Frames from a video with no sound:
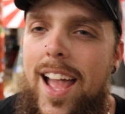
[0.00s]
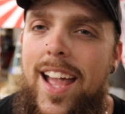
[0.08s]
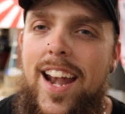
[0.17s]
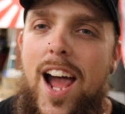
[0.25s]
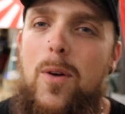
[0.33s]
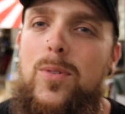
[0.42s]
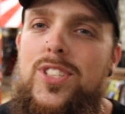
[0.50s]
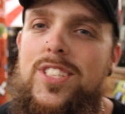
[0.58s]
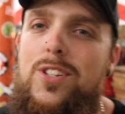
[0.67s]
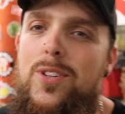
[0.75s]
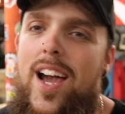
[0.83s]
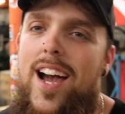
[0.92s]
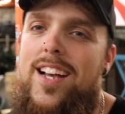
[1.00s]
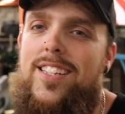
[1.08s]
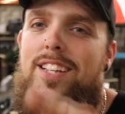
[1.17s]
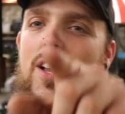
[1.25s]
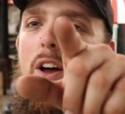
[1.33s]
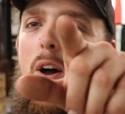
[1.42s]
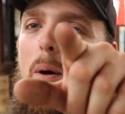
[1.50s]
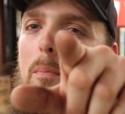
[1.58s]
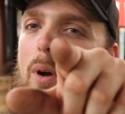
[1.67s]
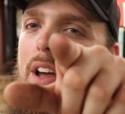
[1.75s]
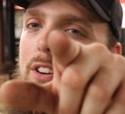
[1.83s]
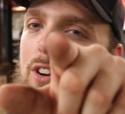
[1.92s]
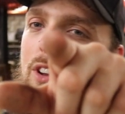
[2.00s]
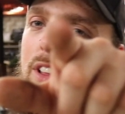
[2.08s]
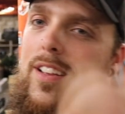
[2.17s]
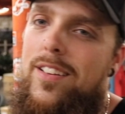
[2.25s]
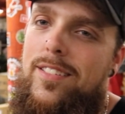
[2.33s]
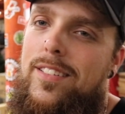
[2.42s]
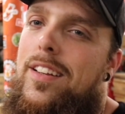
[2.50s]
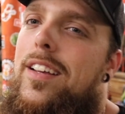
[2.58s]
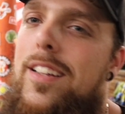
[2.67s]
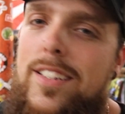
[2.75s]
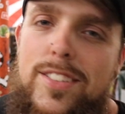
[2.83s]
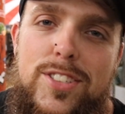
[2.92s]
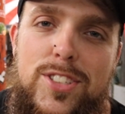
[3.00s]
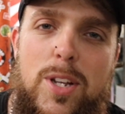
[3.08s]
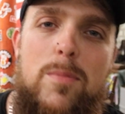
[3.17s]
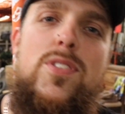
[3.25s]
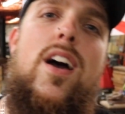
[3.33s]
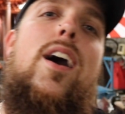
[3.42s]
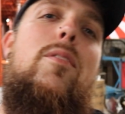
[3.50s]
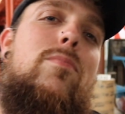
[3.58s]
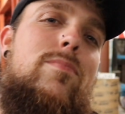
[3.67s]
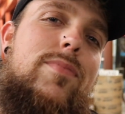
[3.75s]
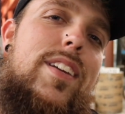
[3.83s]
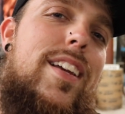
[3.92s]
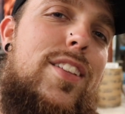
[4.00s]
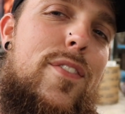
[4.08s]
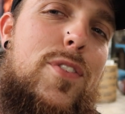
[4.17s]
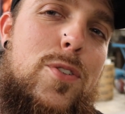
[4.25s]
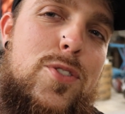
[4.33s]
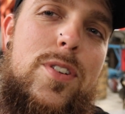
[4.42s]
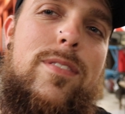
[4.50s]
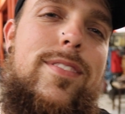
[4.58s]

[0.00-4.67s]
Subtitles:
and I will see you guys bright and early sometime in the future.